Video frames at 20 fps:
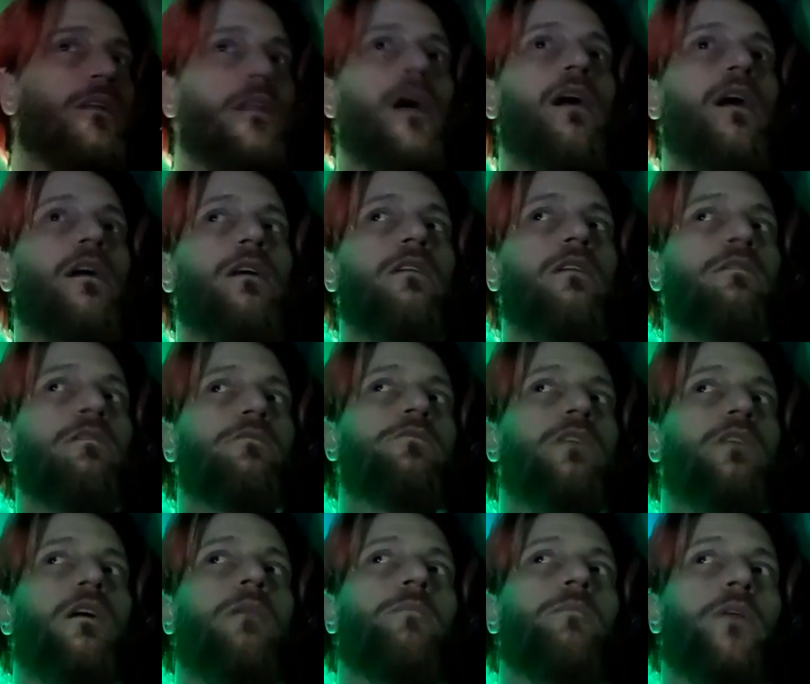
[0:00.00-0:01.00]
Like, I didn't
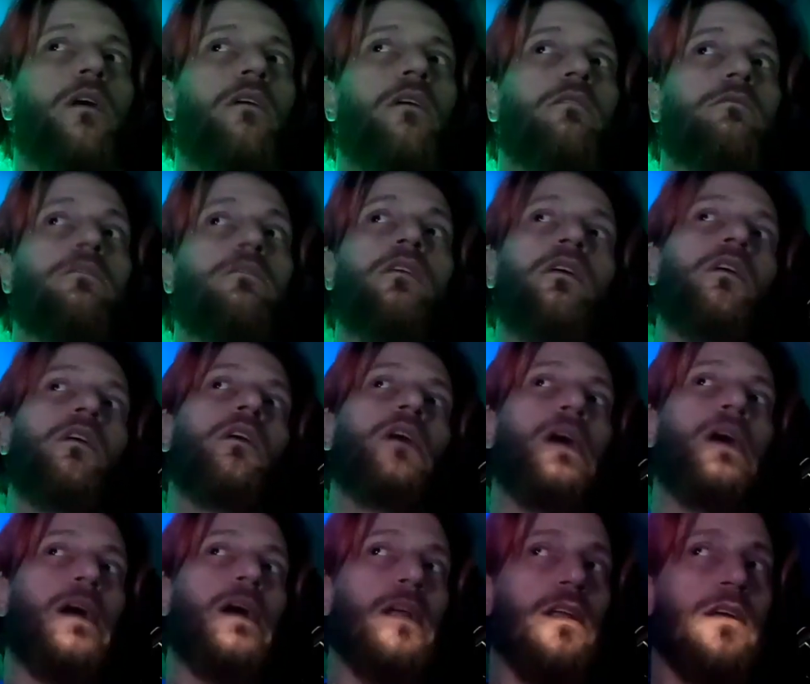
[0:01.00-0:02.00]
sit up there and
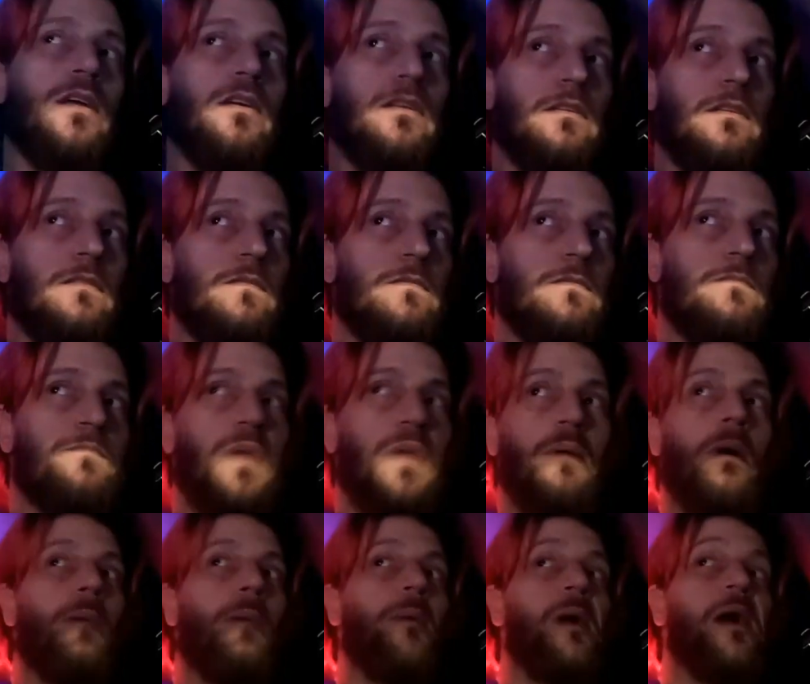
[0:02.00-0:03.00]
pee
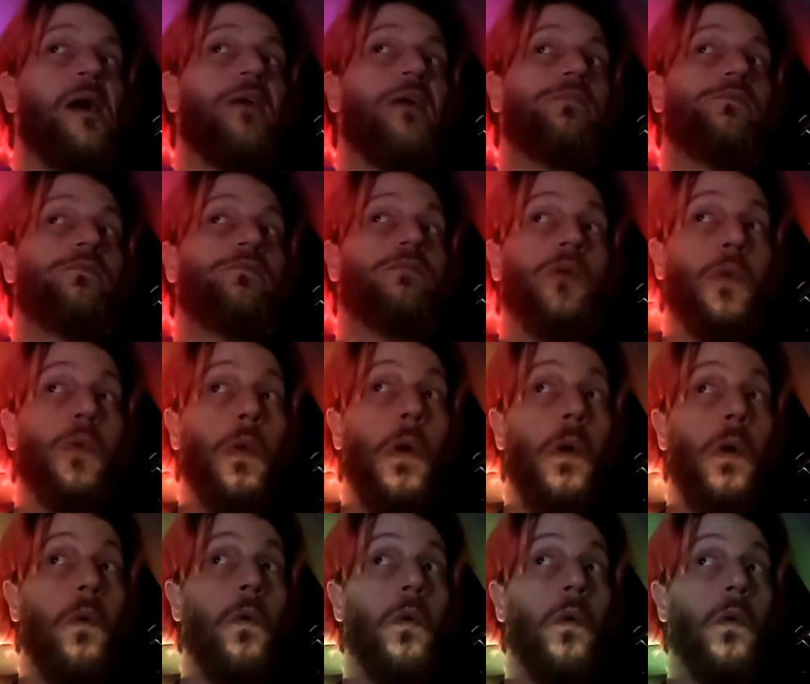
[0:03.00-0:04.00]
my pants and then
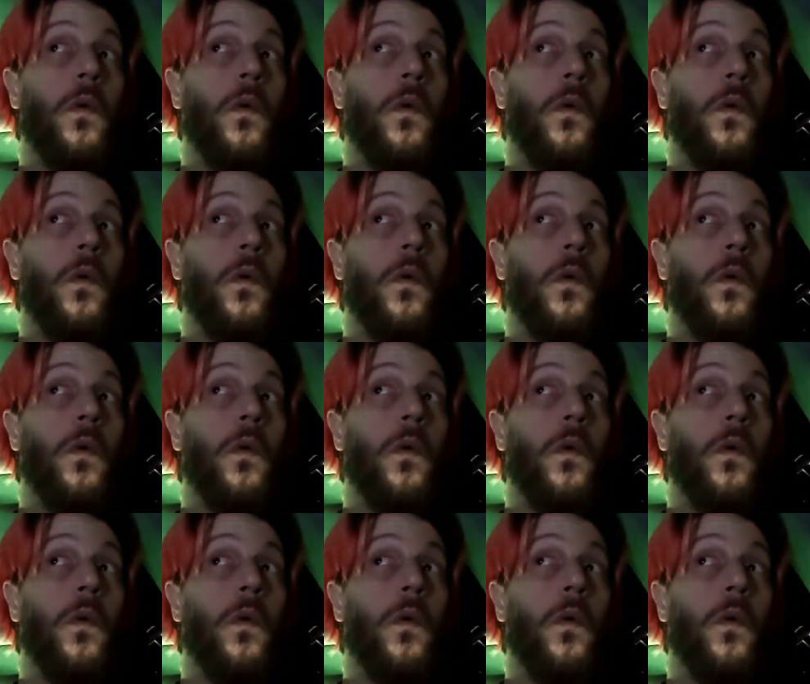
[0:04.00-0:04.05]
go.